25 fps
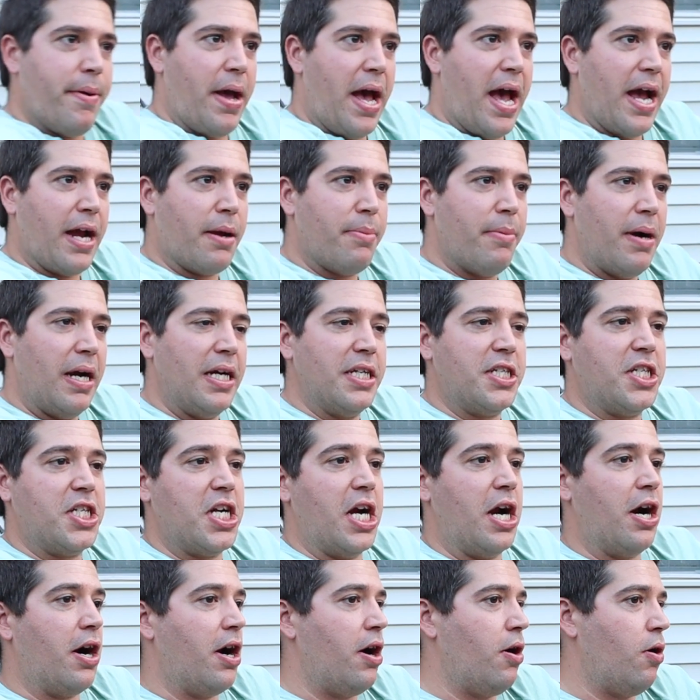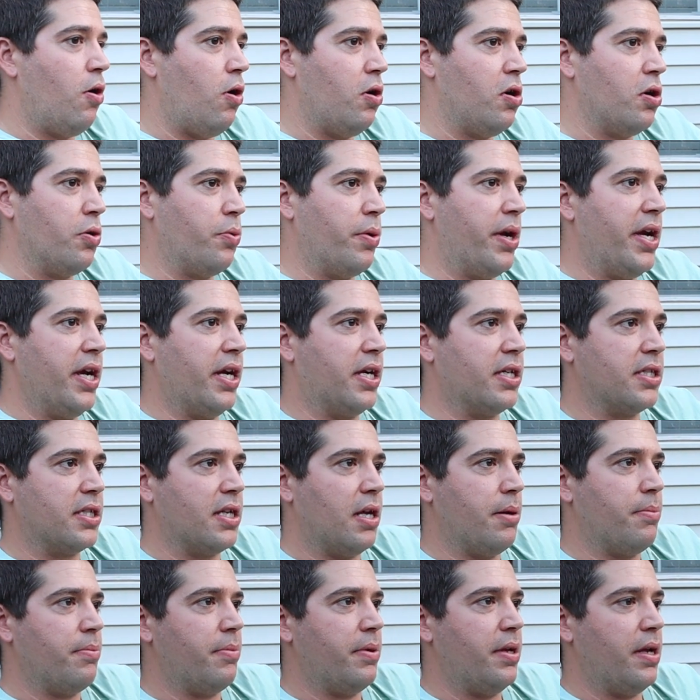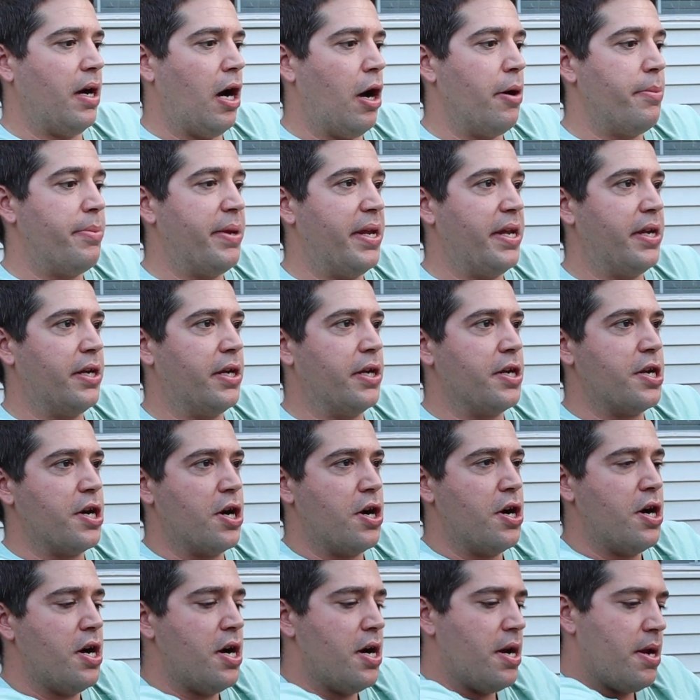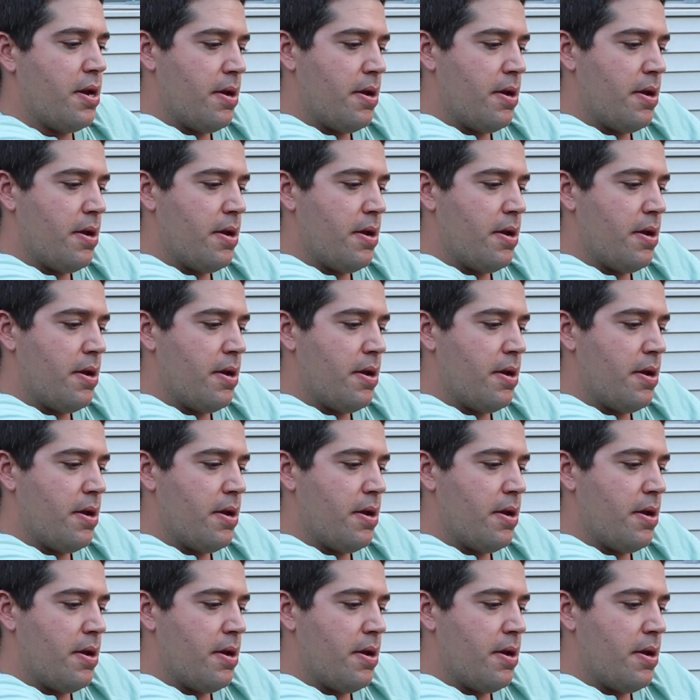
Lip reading: back my chair out all the way because I'd be in the dirt.